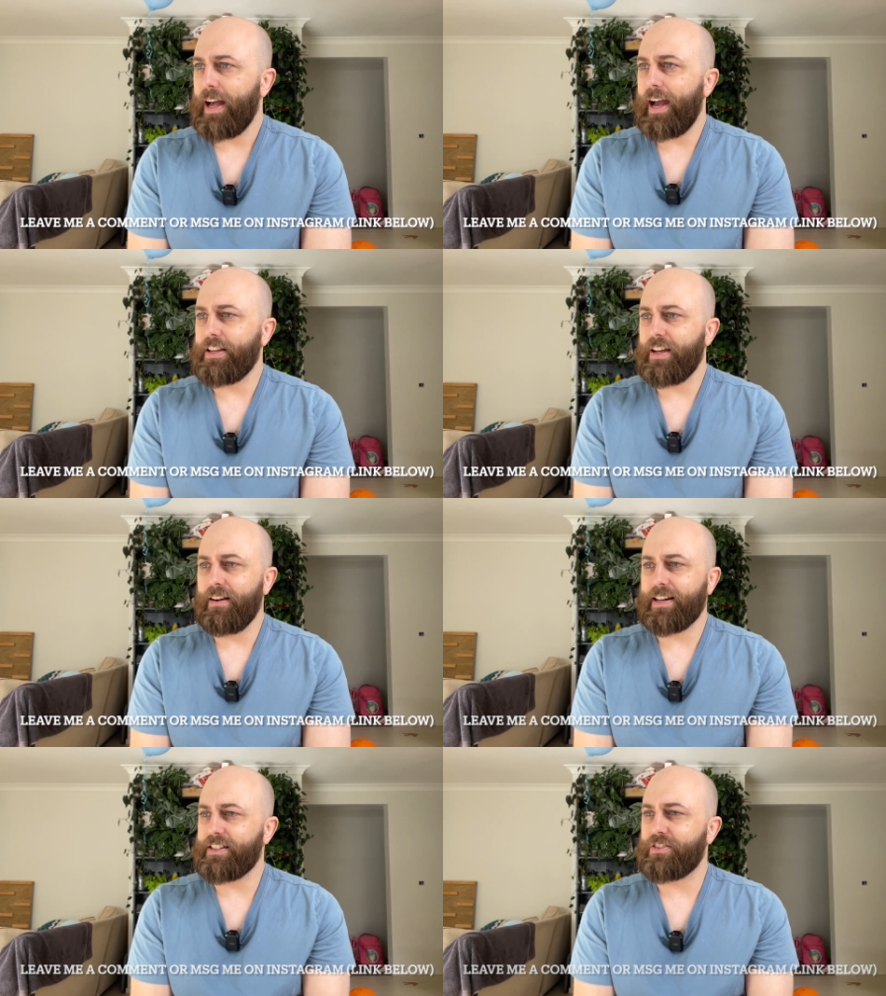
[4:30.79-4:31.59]
And
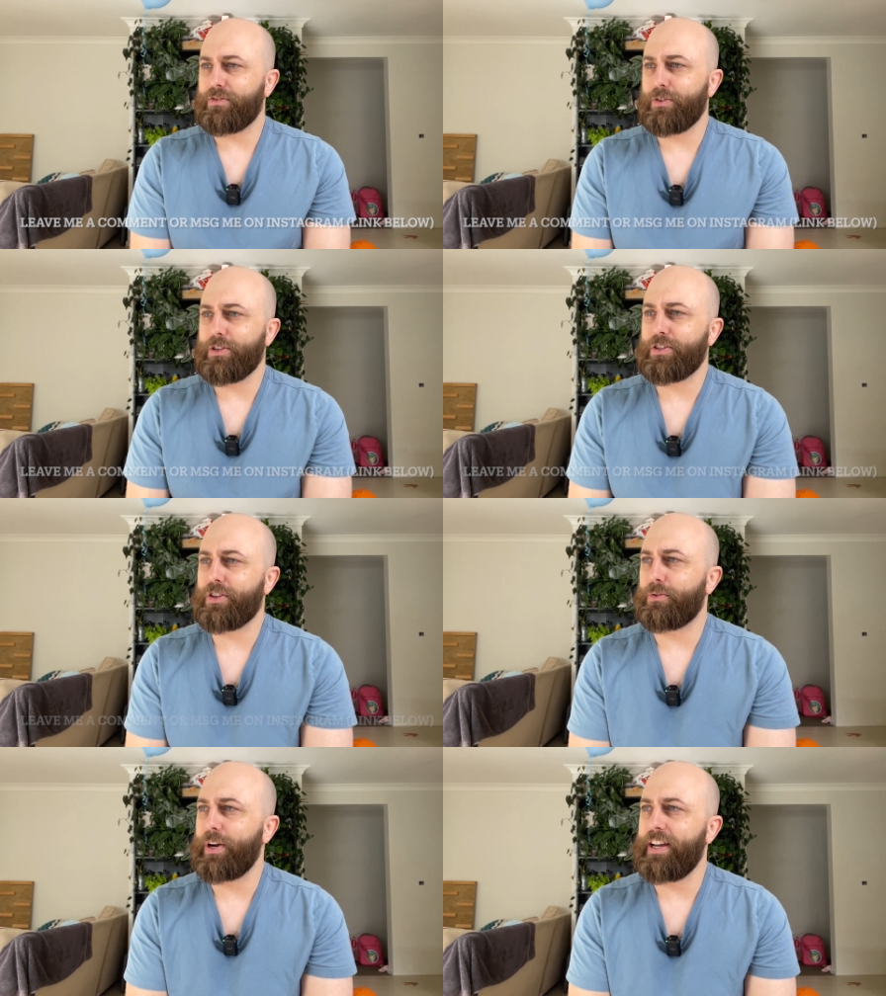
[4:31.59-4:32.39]
yeah, I guess the
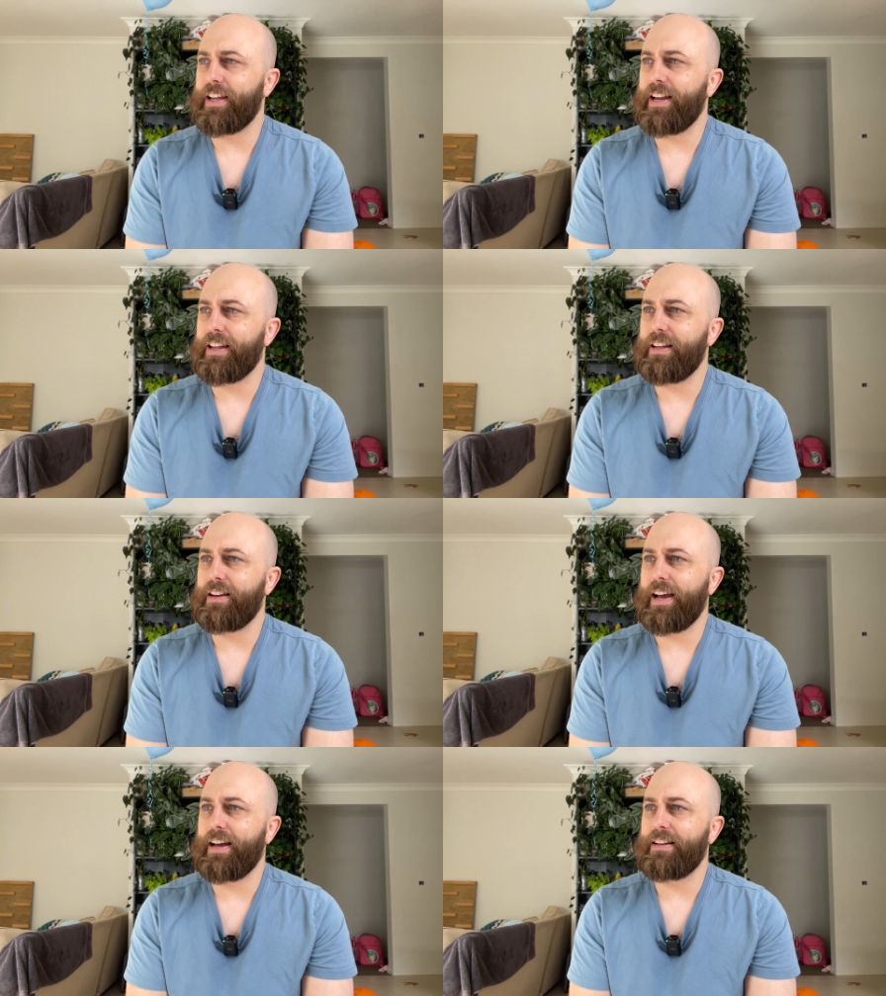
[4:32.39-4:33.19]
first 3 to get
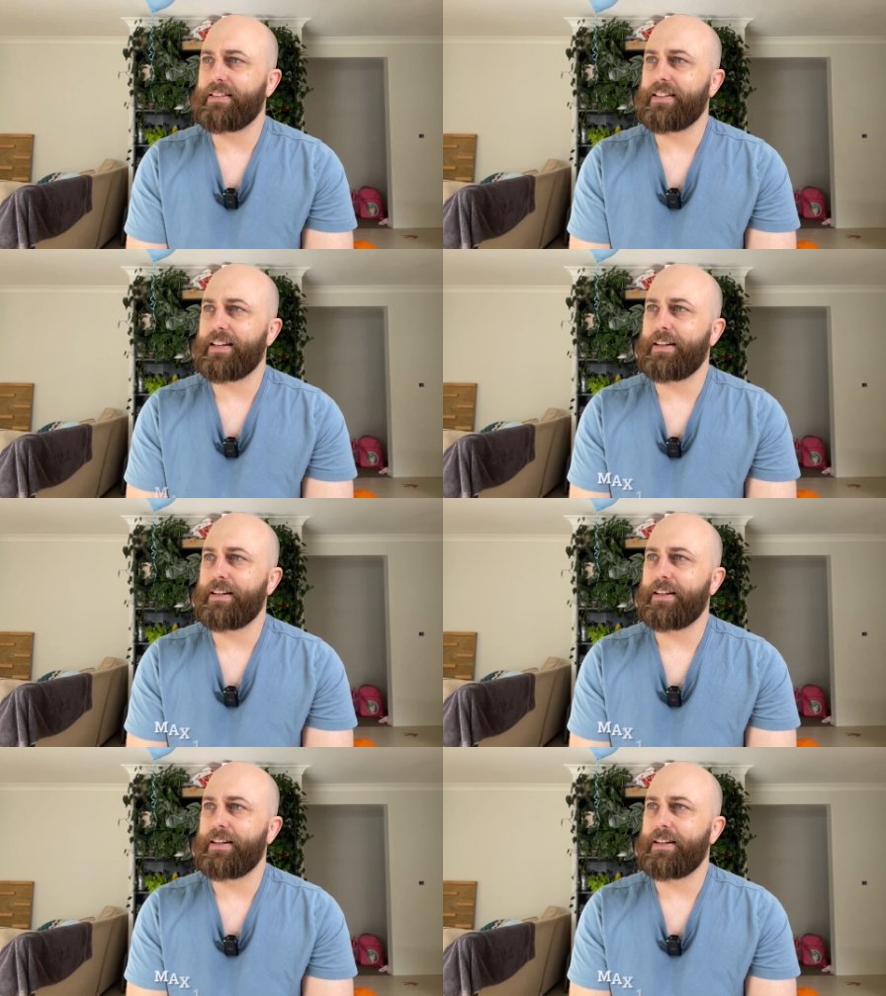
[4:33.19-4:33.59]
in and